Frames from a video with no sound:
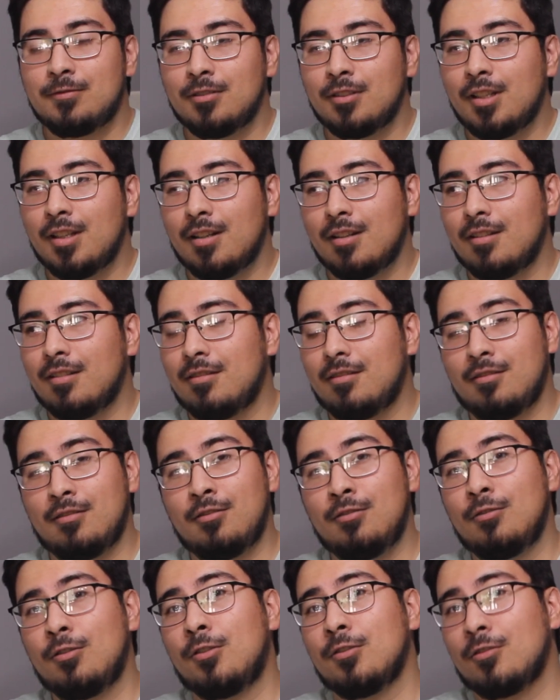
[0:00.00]
forget it.
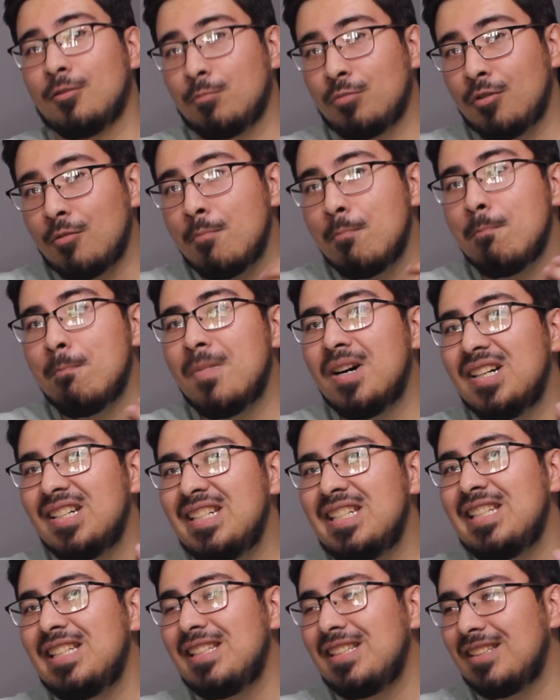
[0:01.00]
You also put
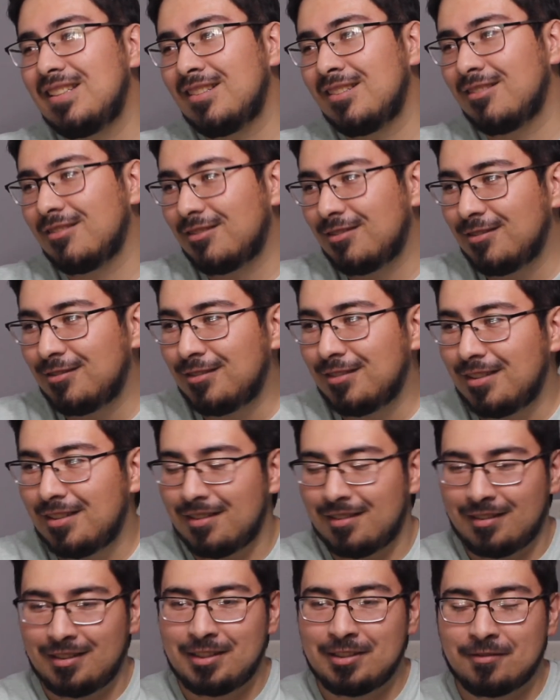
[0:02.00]
money into
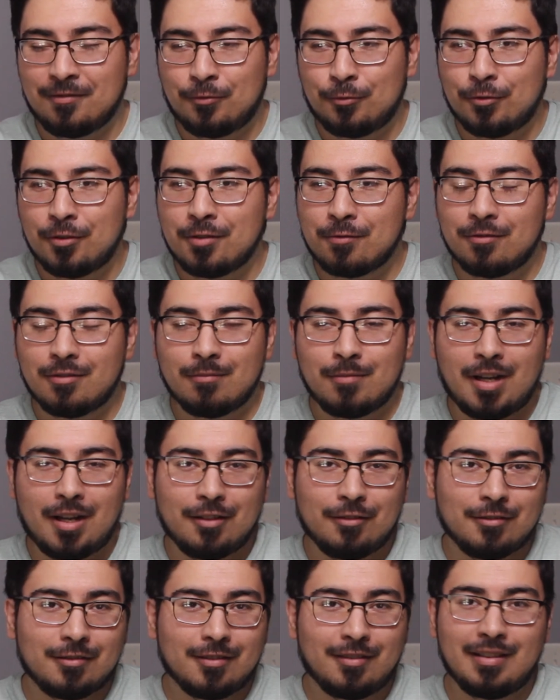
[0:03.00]
it. These Forge World
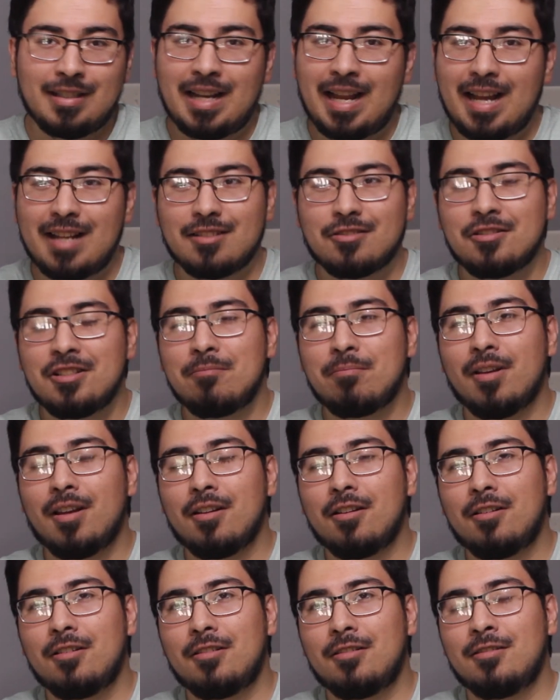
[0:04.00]
models are not cheap at
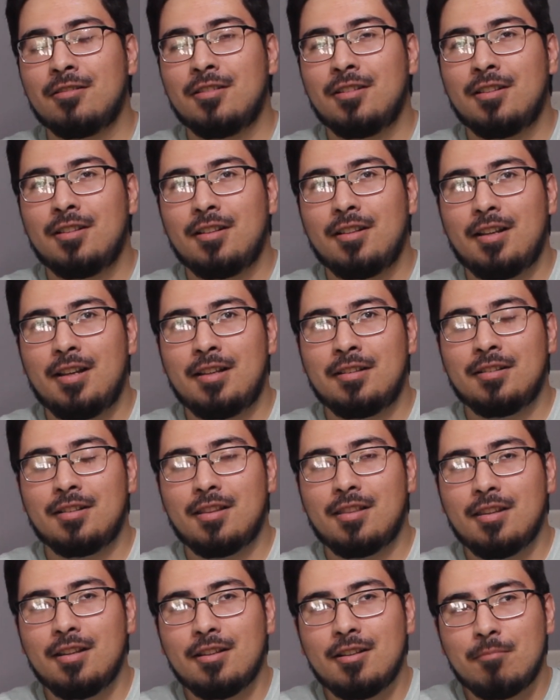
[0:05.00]
all. And the
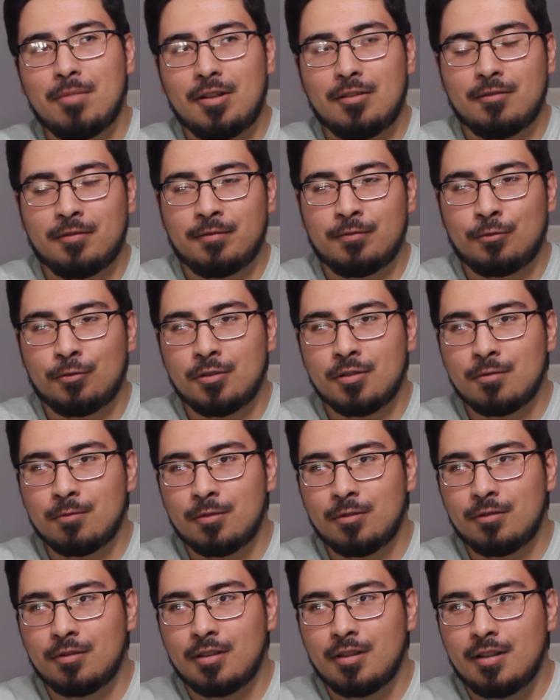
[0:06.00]
thing about Forge
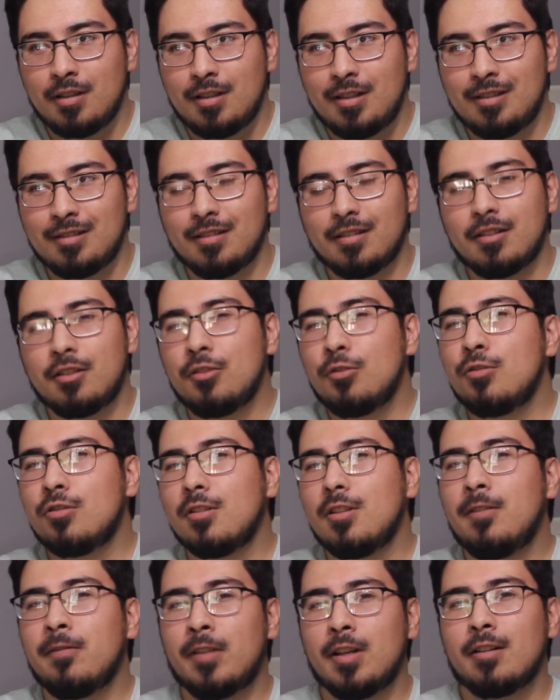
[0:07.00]
World is that they're
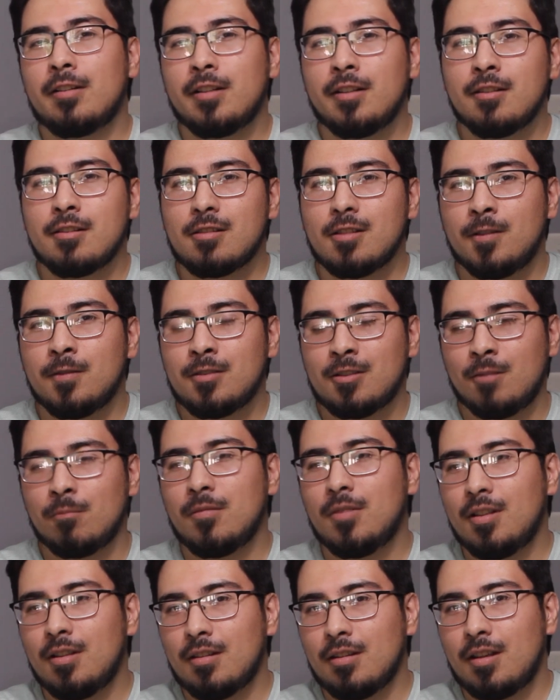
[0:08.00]
usually variants of
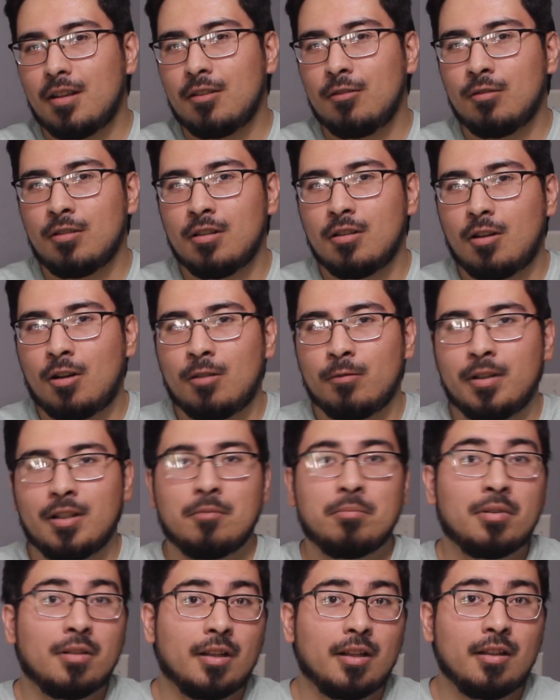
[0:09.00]
something that you can already
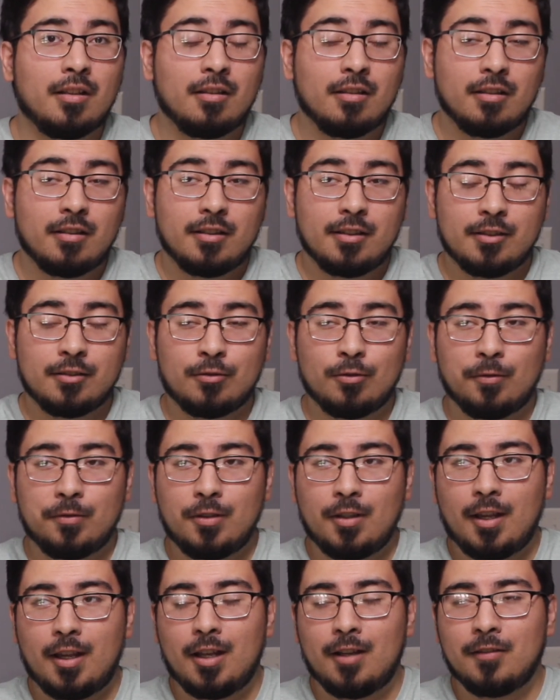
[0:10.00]
play. So if you
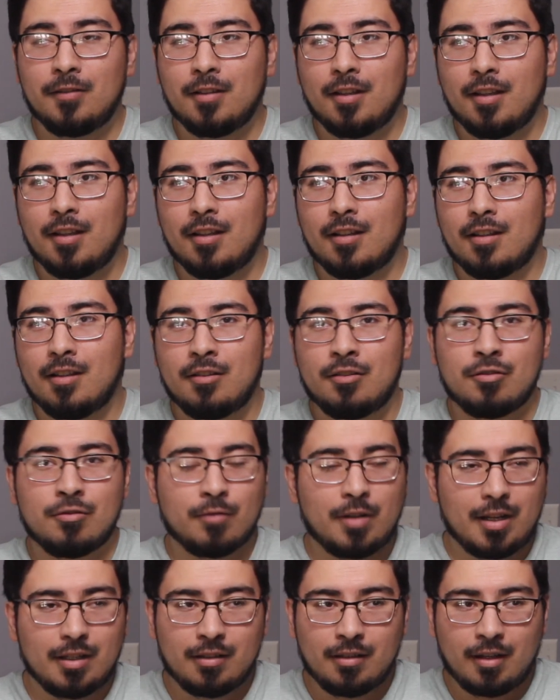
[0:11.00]
have like a
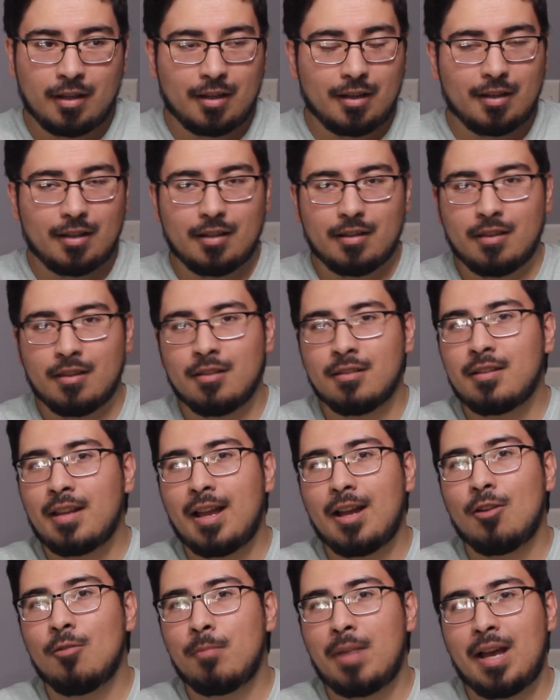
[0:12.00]
Dreadnought, the
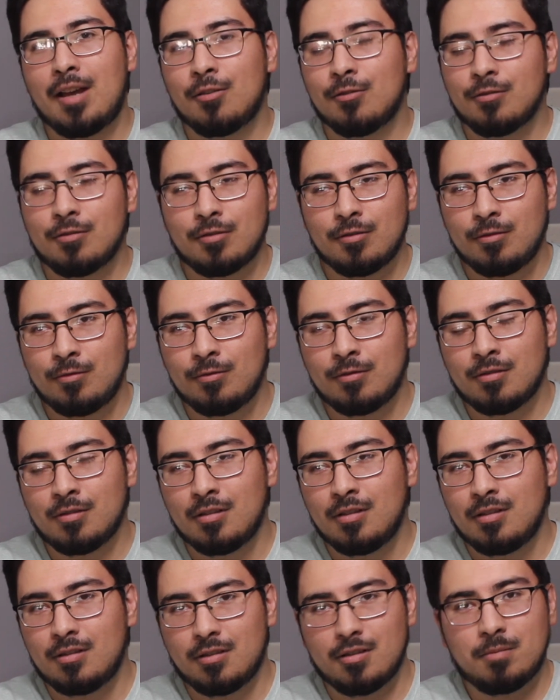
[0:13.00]
Tau battle suits,
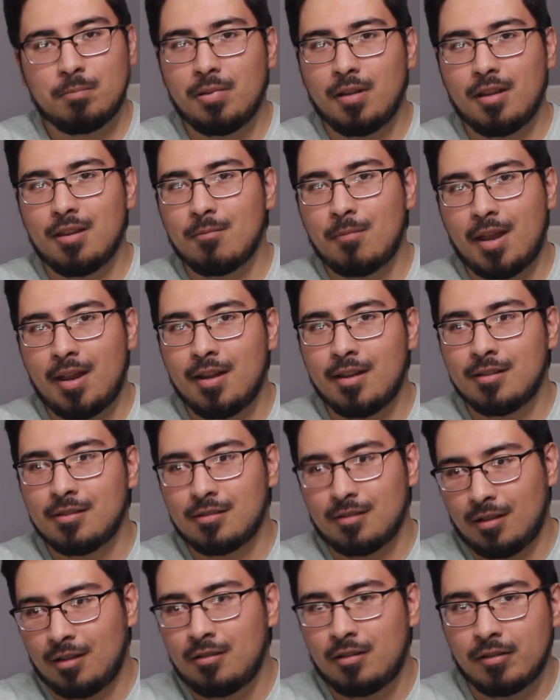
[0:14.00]
just play them as
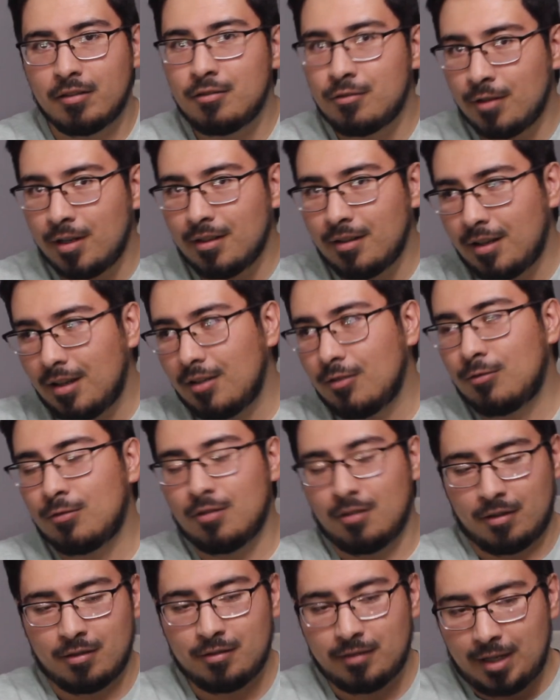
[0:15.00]
another Dreadnought or
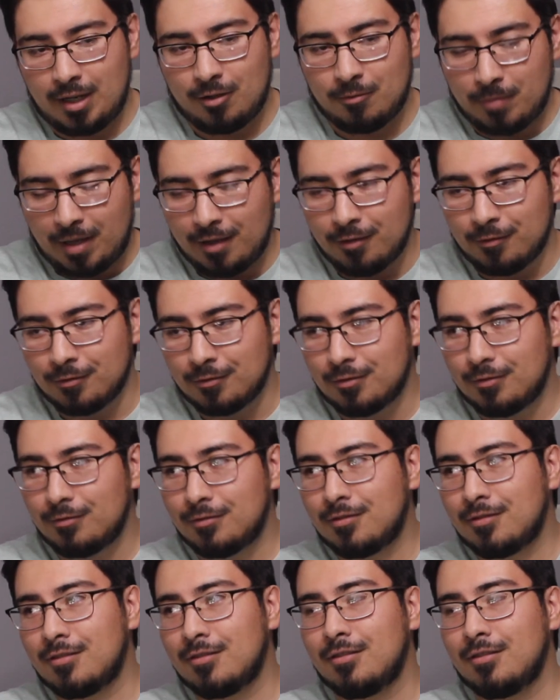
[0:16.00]
other Tau battle suits.